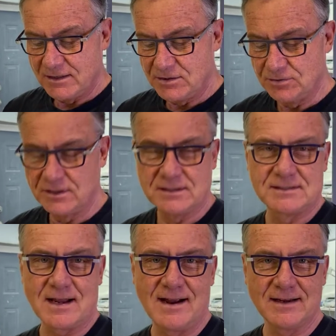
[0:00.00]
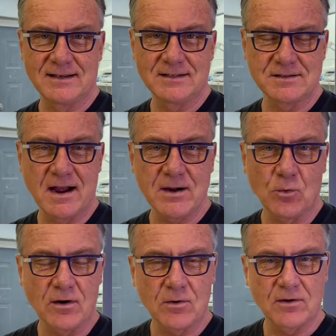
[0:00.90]
do this kind of design
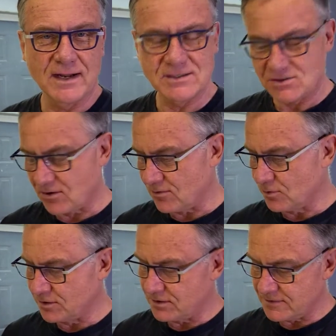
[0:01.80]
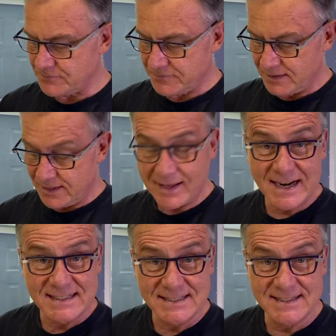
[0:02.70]
work where I'd start with an
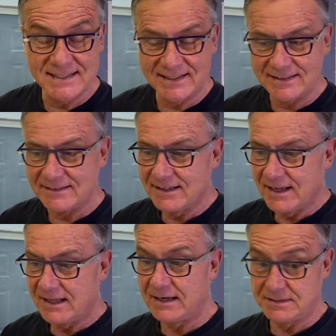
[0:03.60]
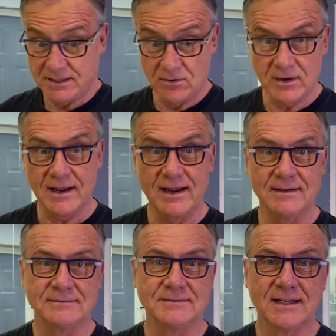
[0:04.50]
idea and I'd say, okay,
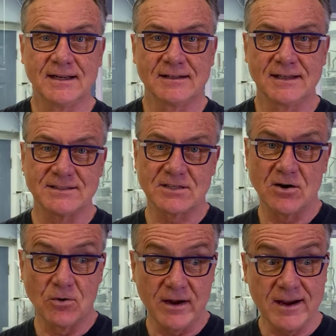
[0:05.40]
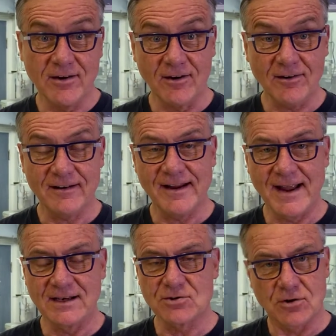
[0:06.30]
let's go here
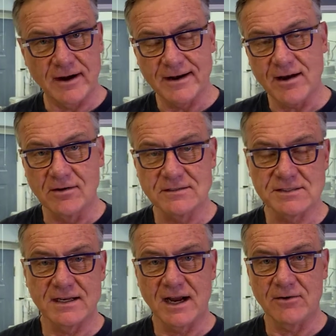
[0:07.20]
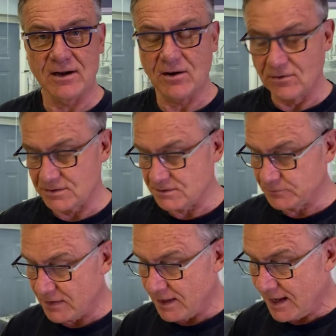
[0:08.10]
and try it out, see how it goes.
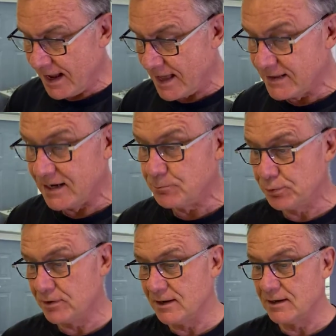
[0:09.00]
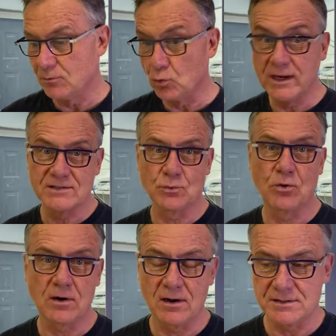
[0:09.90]
And they'd put in a week's
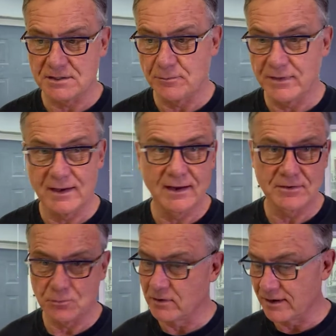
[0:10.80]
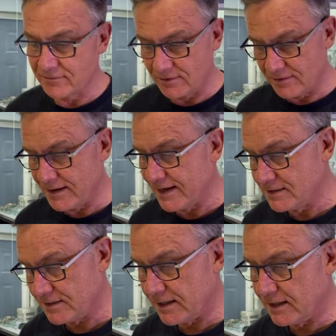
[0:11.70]
work on something and whatever, and I'd
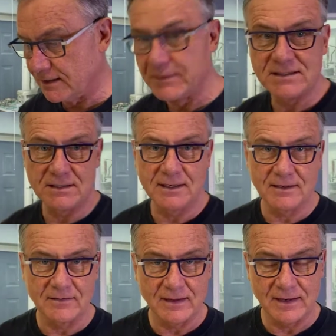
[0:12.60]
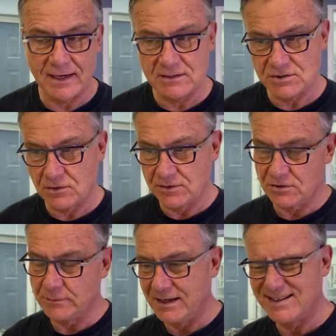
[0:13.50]
say, let me see it, and I'd show it to
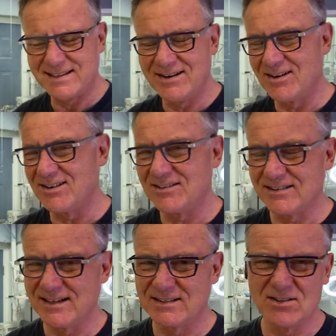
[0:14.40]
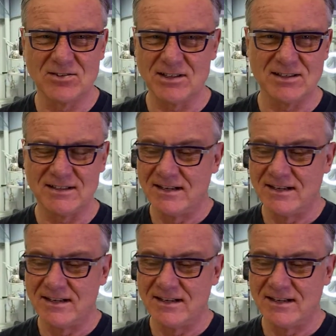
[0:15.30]
me and I'd say, no, it's no good.